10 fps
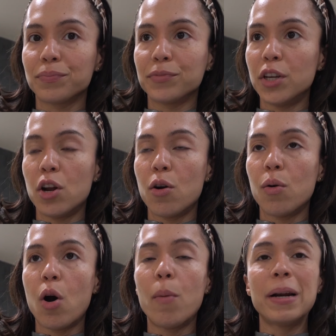you know,
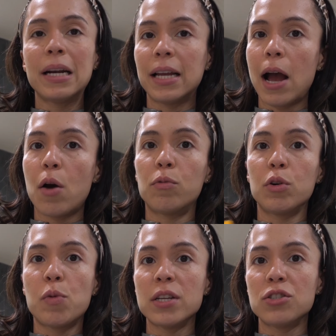open an account,
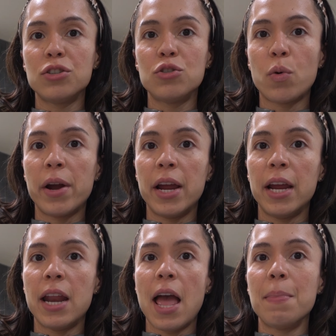request to
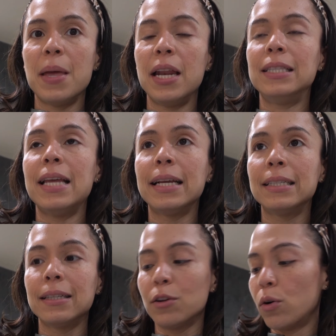join, and then it takes
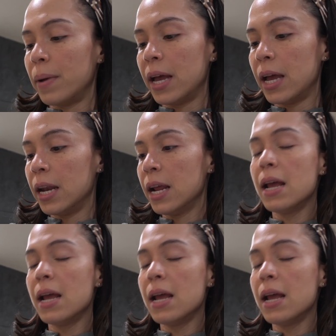a little bit.